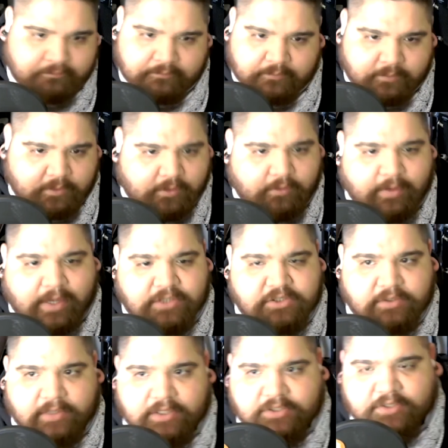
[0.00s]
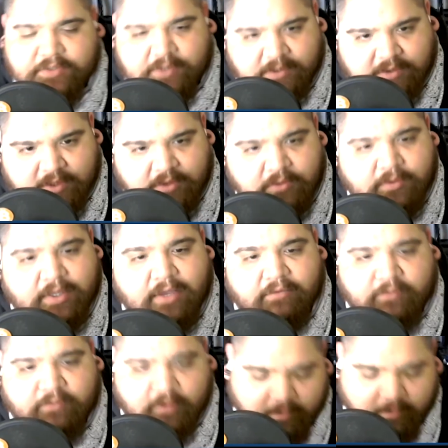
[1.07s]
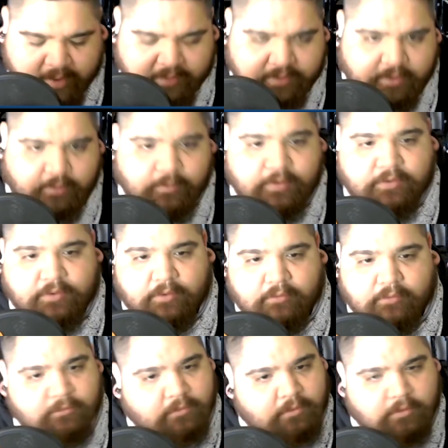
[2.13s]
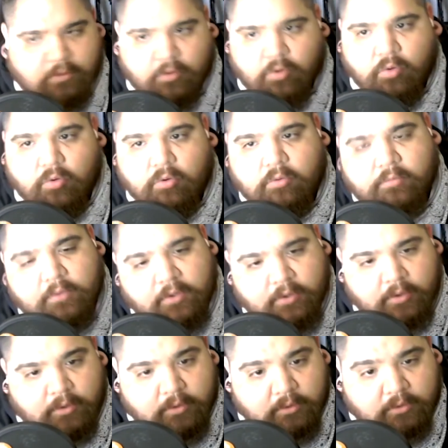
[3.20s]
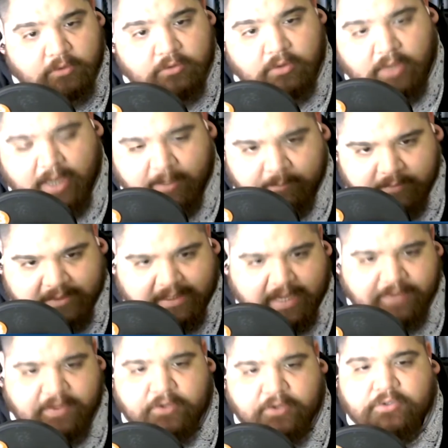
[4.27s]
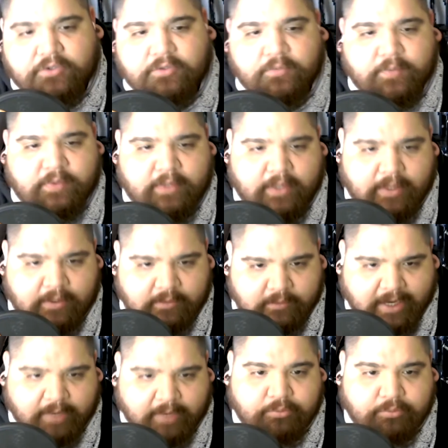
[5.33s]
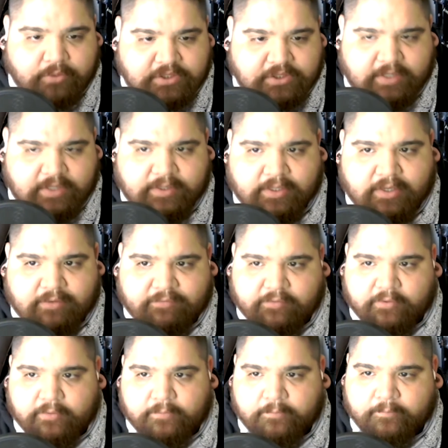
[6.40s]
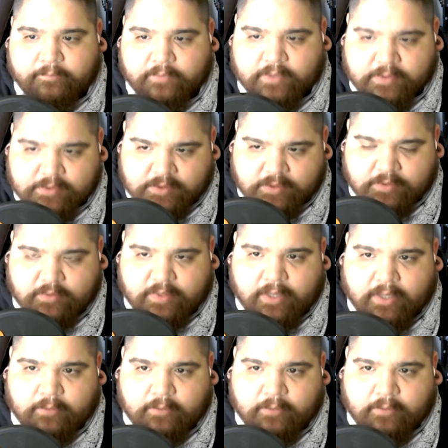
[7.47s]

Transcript: congratulations, continue the effort. I'm right there with you. Cool. I'm glad that you're doing that. I appreciate the effort. Continue that.